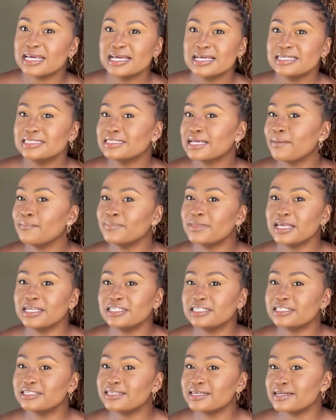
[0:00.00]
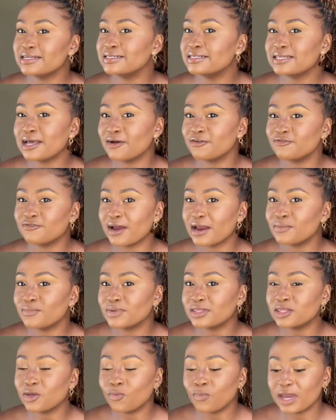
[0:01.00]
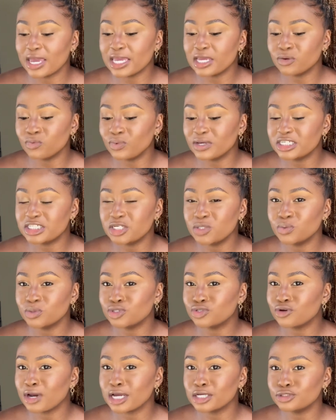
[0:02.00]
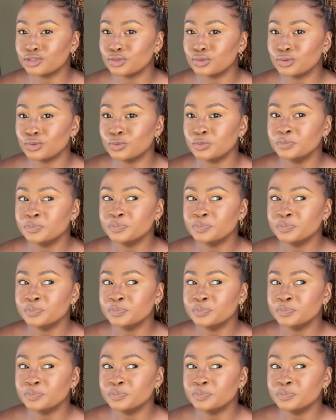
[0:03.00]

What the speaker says: Something just didn't sound right with the way in which he was trying to